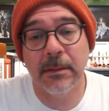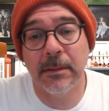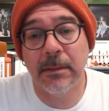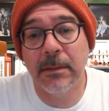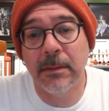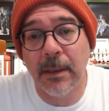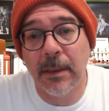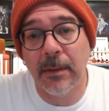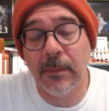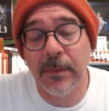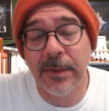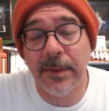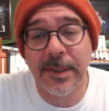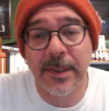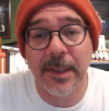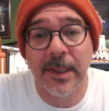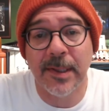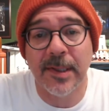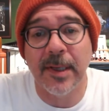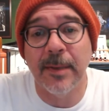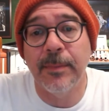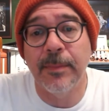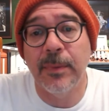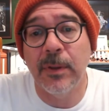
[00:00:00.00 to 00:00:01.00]
I was going
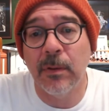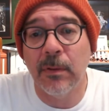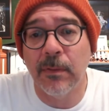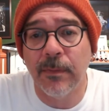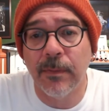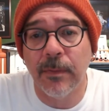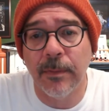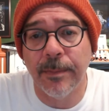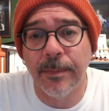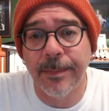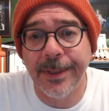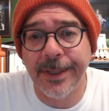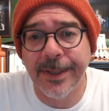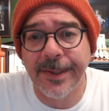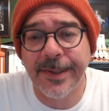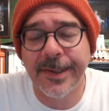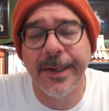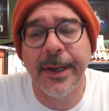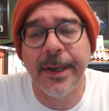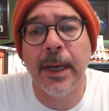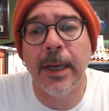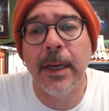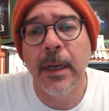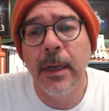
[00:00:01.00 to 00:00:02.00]
to say beautiful, but it's
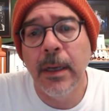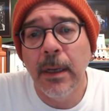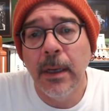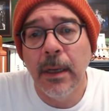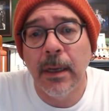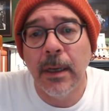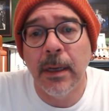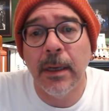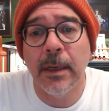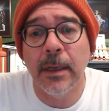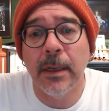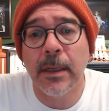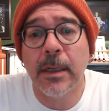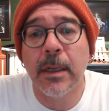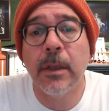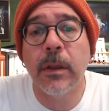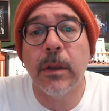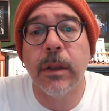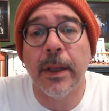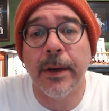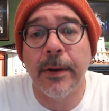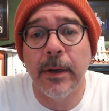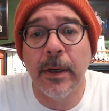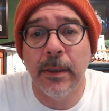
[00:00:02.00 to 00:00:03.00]
not, uh,
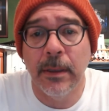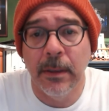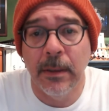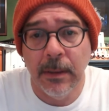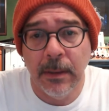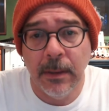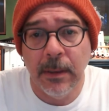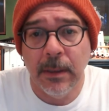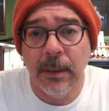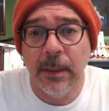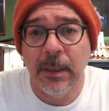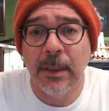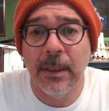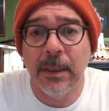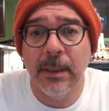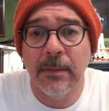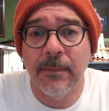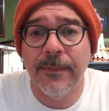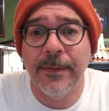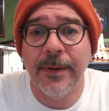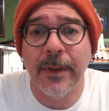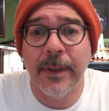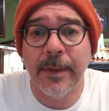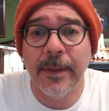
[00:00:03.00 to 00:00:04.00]
cluttered and
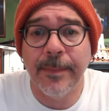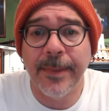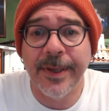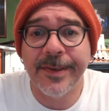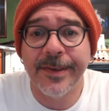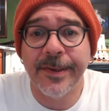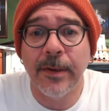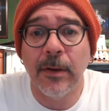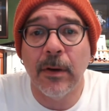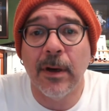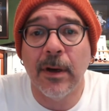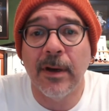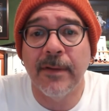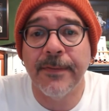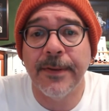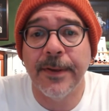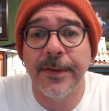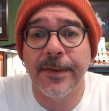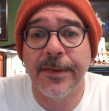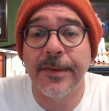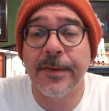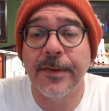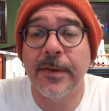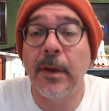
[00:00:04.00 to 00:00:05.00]
fairly messy
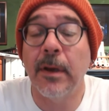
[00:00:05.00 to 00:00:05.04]
office.